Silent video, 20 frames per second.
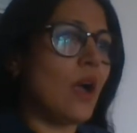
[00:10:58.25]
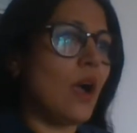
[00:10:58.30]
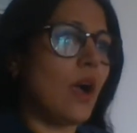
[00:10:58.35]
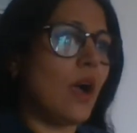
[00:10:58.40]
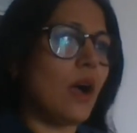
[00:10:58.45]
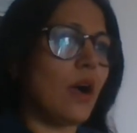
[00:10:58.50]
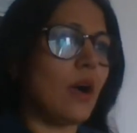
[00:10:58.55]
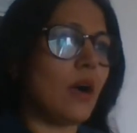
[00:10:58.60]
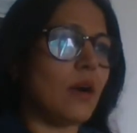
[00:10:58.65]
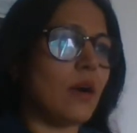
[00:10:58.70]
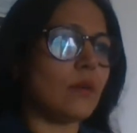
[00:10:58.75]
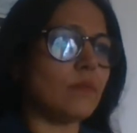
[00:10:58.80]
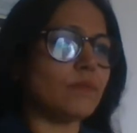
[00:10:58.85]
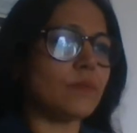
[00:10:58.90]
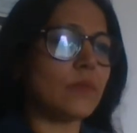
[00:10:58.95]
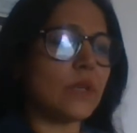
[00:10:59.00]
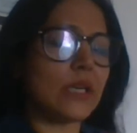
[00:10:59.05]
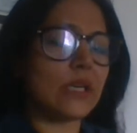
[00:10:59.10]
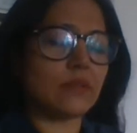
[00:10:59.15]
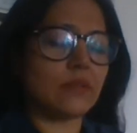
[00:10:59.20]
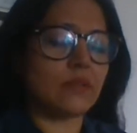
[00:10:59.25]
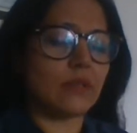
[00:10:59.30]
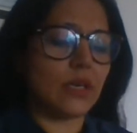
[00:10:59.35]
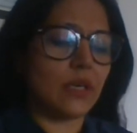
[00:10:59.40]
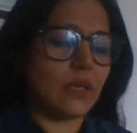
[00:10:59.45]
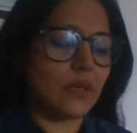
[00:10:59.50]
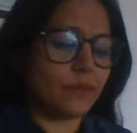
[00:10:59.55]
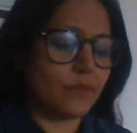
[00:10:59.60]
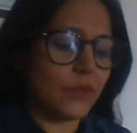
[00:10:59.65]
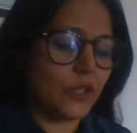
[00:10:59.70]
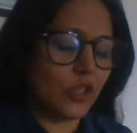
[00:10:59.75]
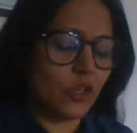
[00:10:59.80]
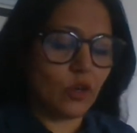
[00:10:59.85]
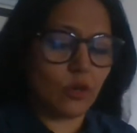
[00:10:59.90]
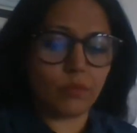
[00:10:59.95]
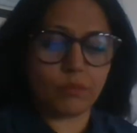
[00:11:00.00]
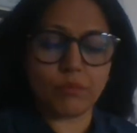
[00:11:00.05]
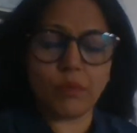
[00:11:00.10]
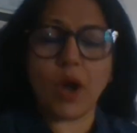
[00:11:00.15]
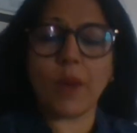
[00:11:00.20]
um, you
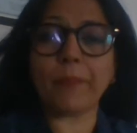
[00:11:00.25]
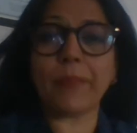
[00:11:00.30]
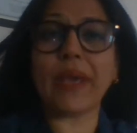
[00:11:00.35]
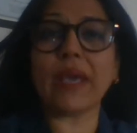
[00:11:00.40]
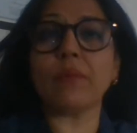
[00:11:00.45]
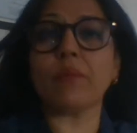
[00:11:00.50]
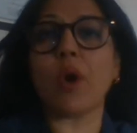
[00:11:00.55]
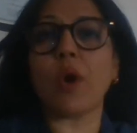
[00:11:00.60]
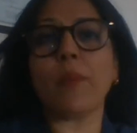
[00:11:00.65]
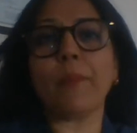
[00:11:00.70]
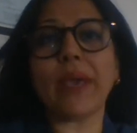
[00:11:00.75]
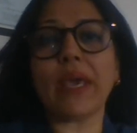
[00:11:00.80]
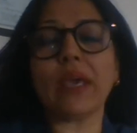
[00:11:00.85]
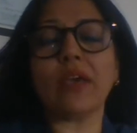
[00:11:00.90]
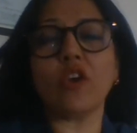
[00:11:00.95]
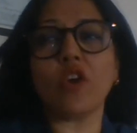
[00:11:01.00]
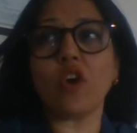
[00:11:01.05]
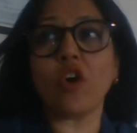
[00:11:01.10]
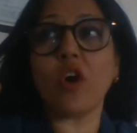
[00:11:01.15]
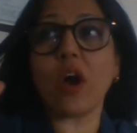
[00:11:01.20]
know, mopping, mopping your